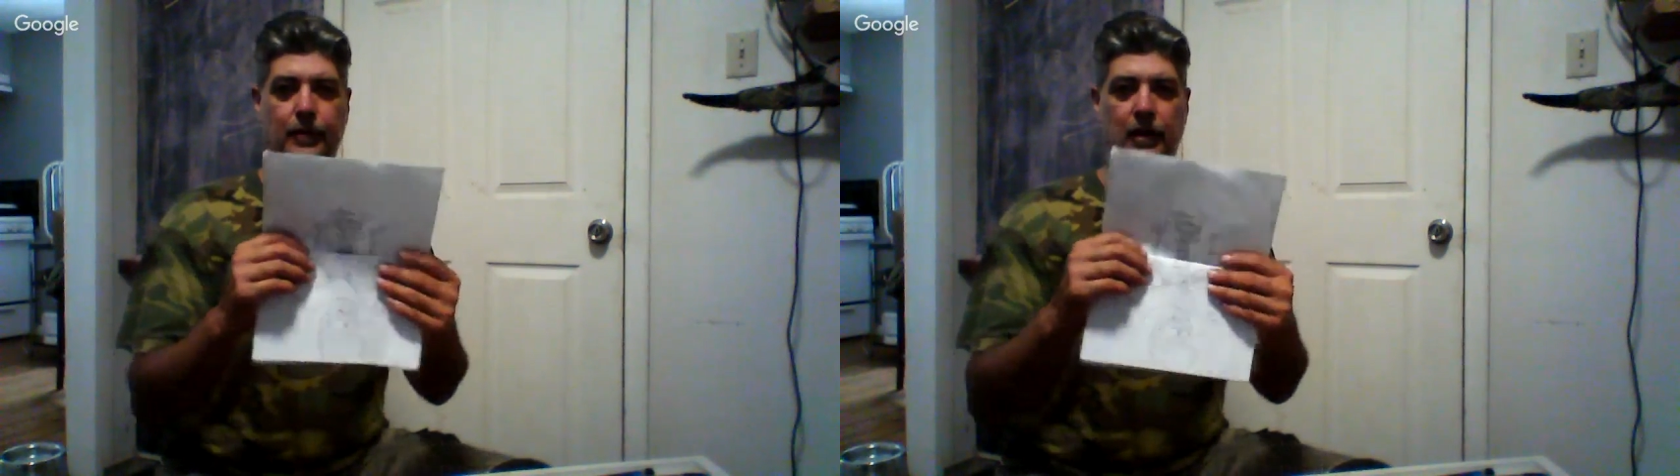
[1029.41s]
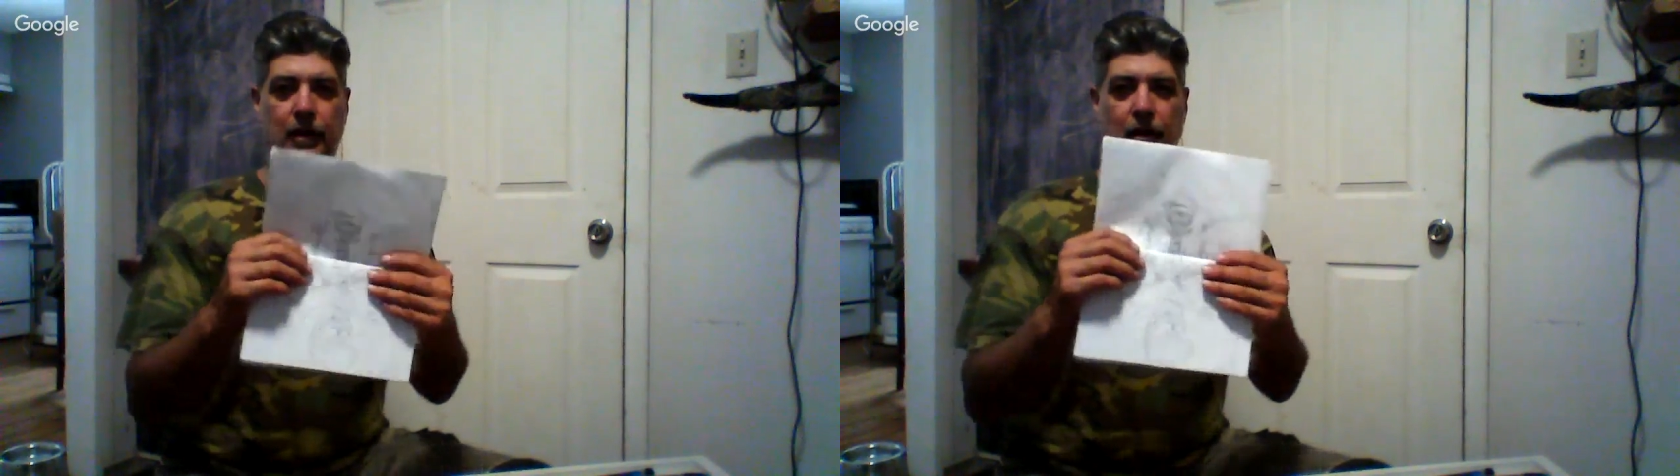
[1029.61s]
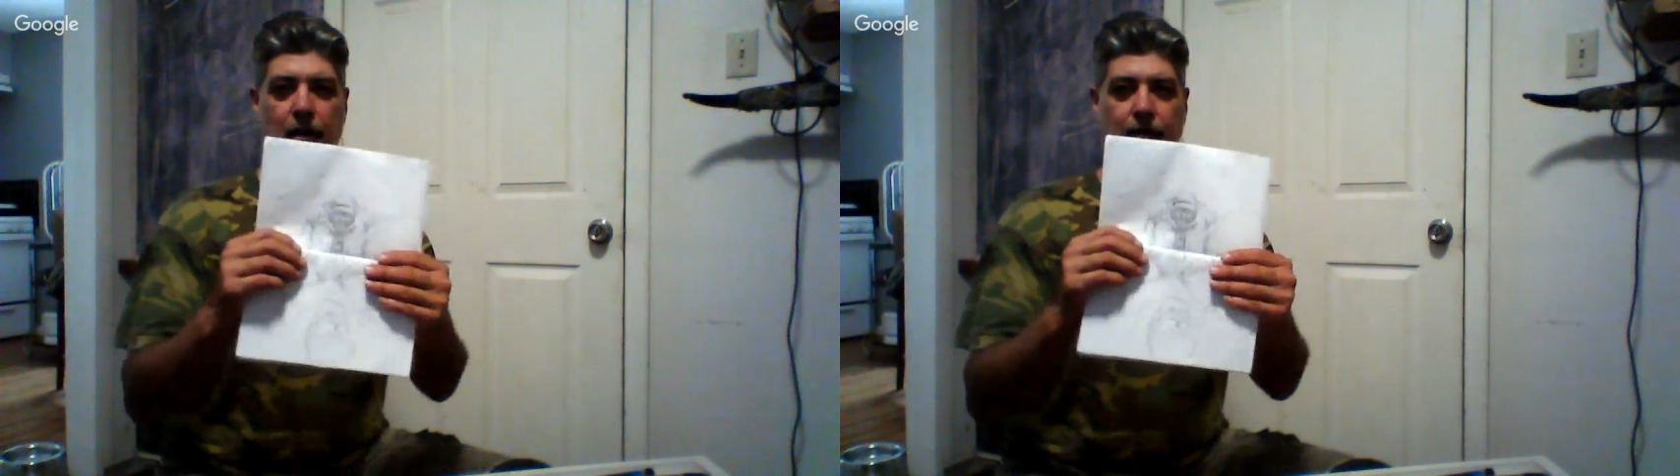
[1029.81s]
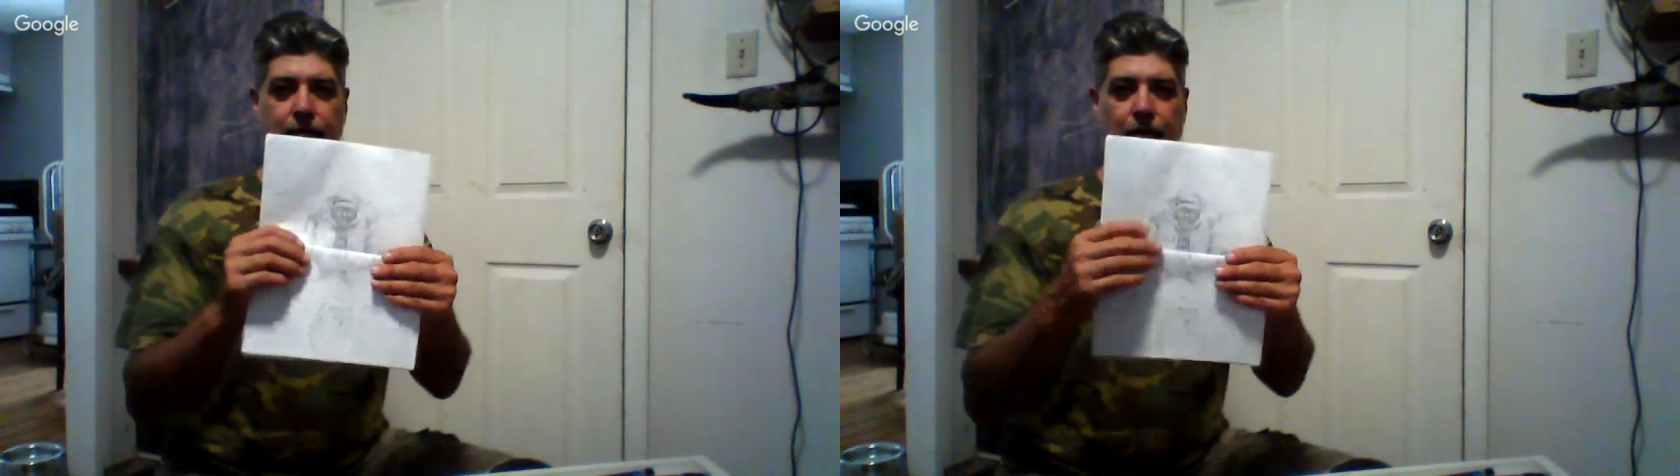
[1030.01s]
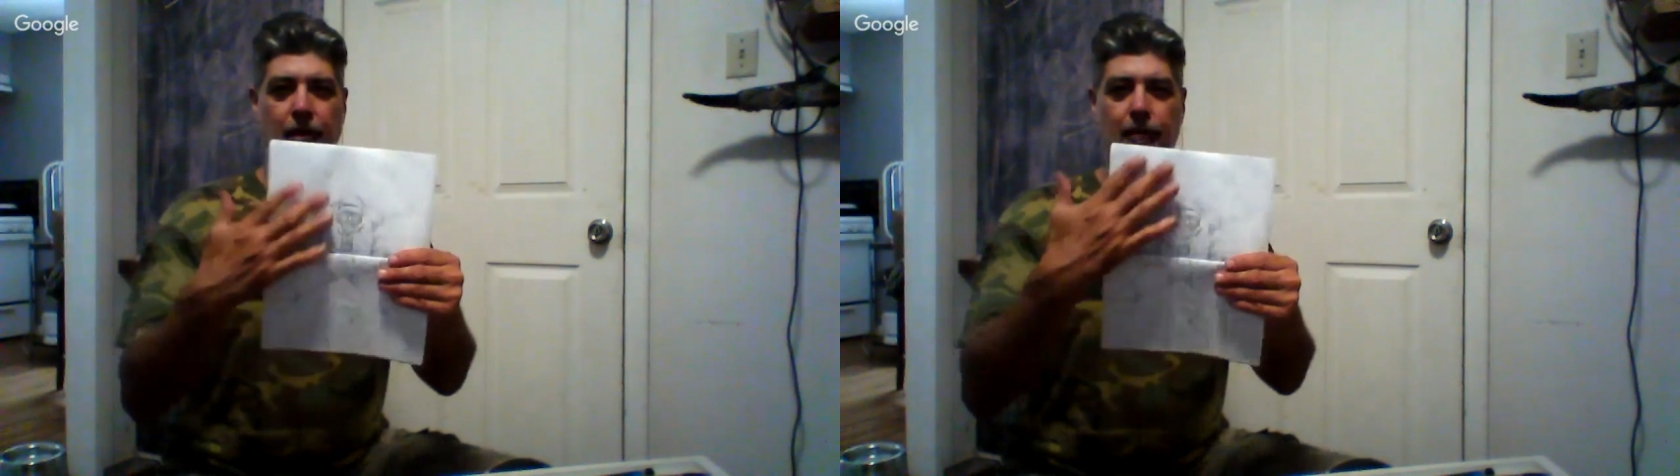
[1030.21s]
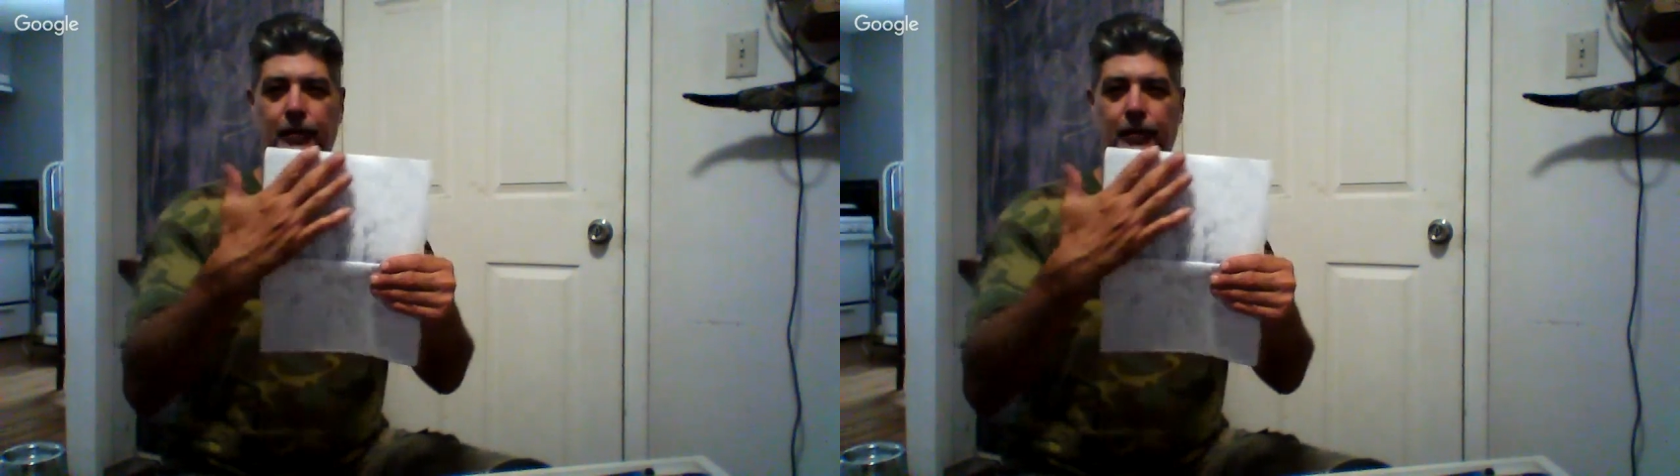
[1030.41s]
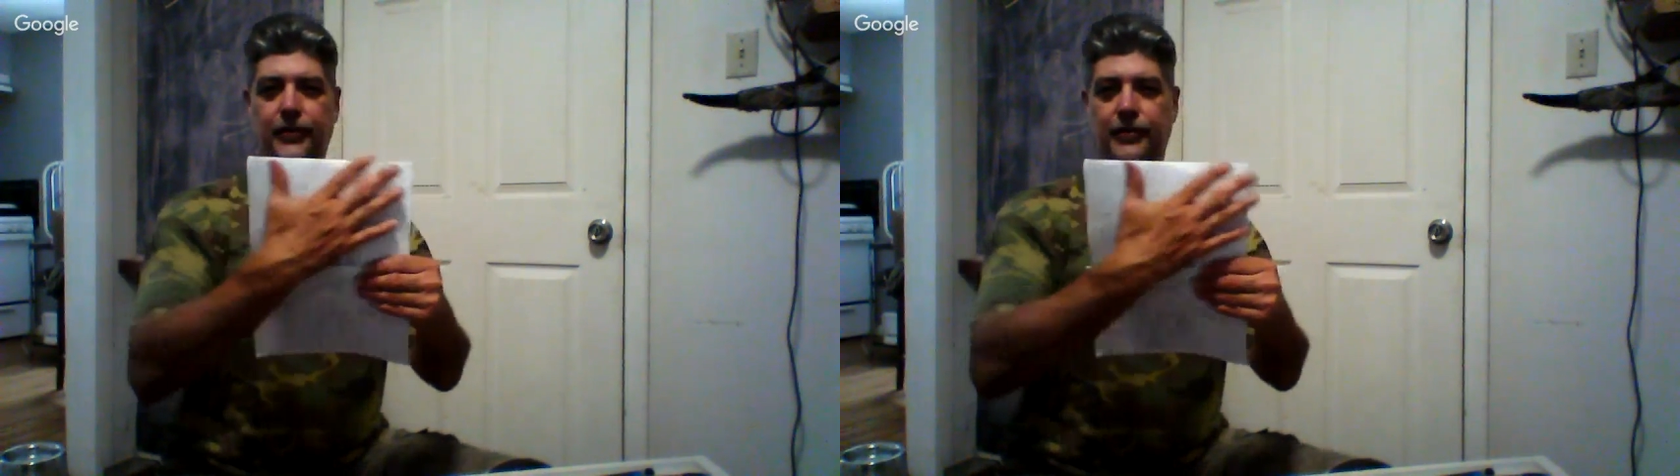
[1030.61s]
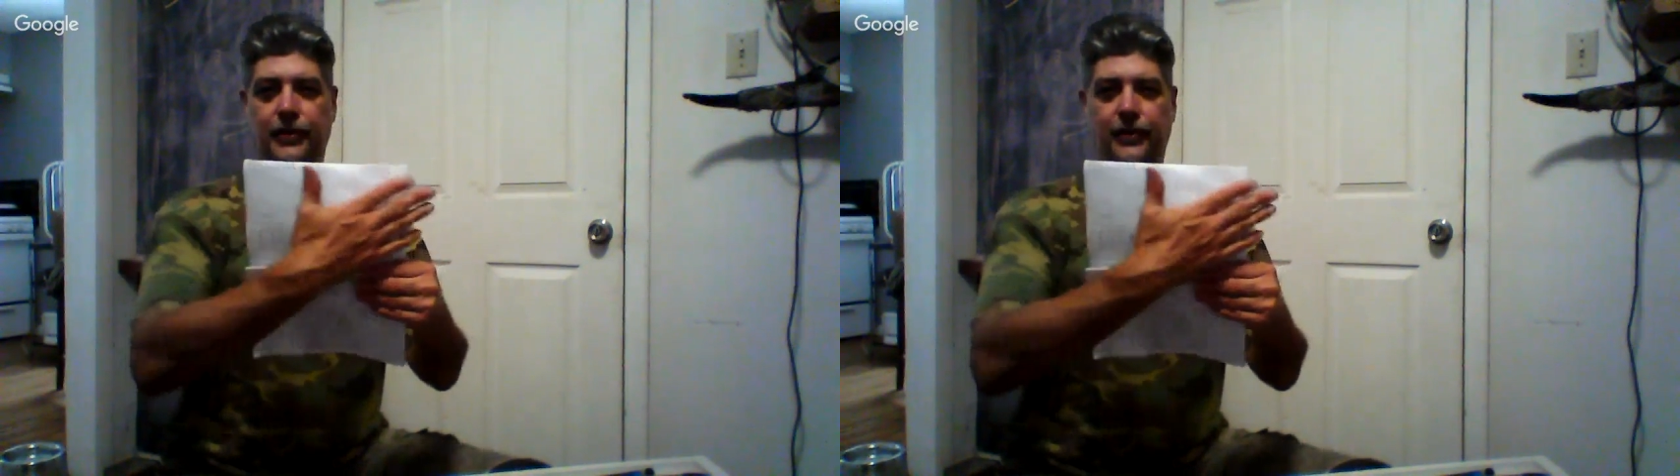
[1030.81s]
of him
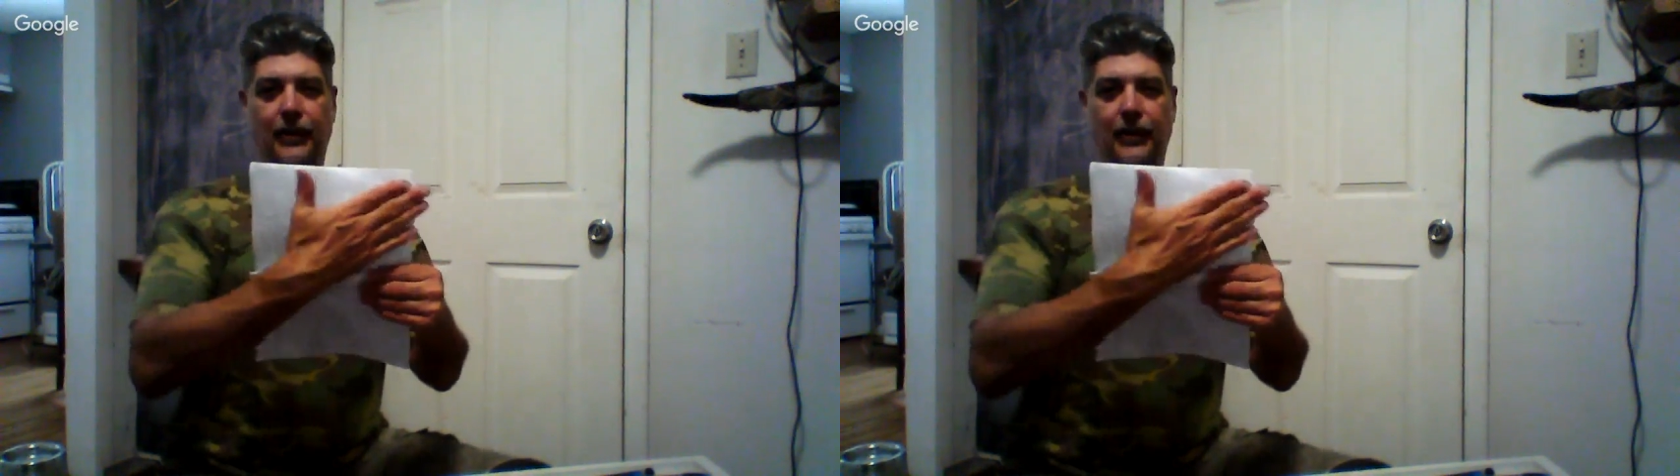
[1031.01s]
just